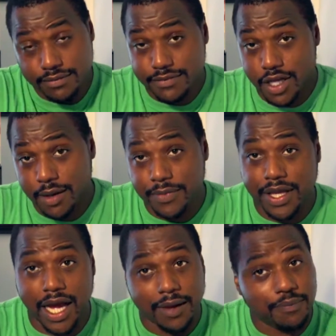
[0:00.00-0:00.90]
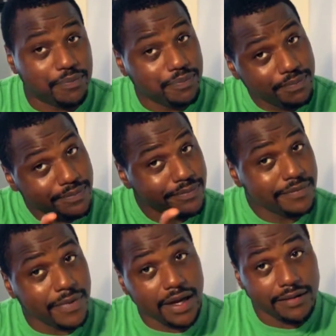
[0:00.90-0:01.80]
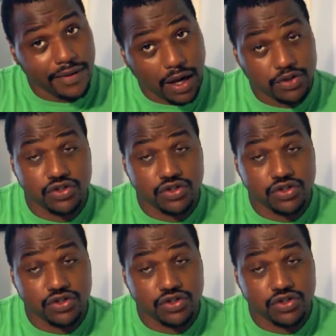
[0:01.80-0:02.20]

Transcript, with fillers: Now, I mean, I was